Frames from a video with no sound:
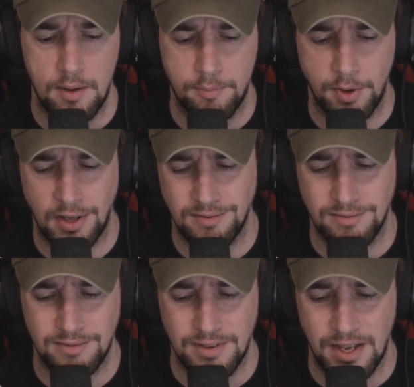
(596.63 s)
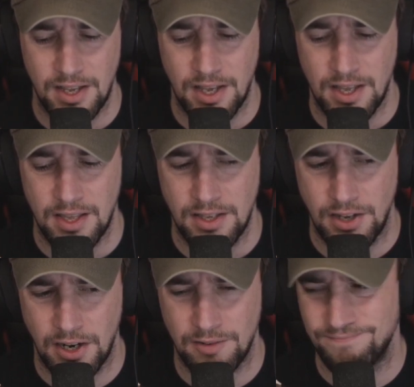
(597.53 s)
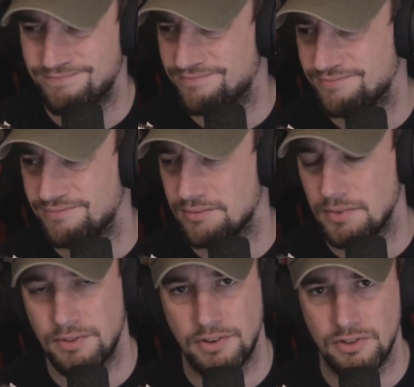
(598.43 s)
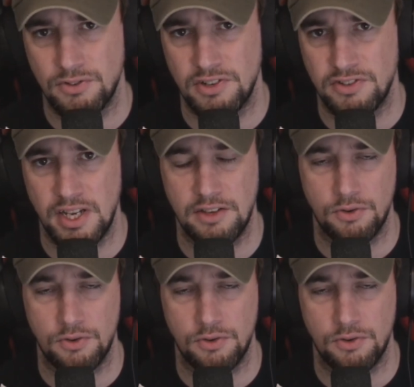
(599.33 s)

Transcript: But, you know, there's no such thing as